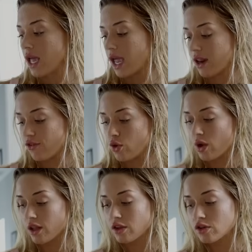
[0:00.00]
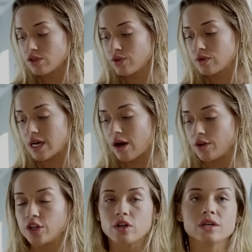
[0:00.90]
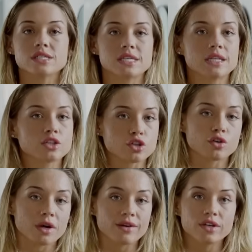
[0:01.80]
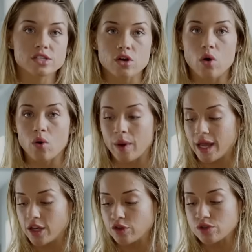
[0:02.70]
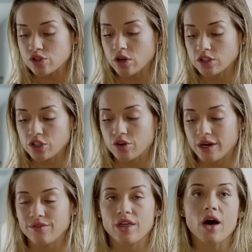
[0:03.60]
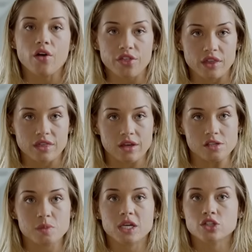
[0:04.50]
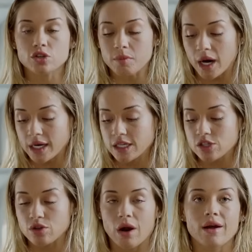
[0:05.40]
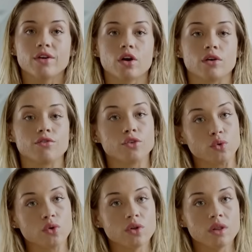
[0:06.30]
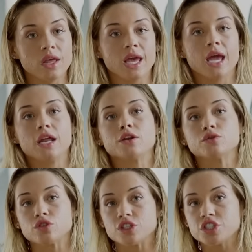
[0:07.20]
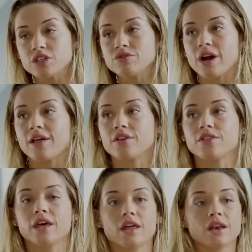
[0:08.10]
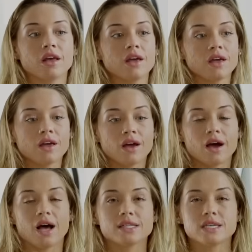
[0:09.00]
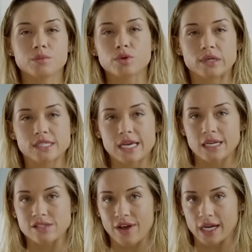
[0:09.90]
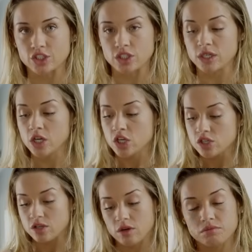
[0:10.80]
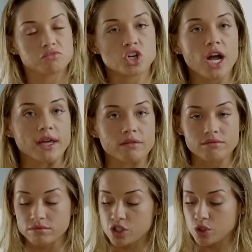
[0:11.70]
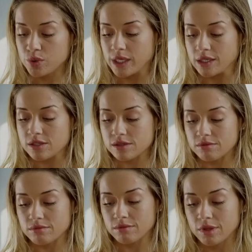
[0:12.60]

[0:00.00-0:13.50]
And if you cut those foods out, you're gonna see that your cravings go away and you start to crave the healthy things because your body is thriving on fuel and nutrition rather than a temporary satisfaction. So try it, 2 weeks.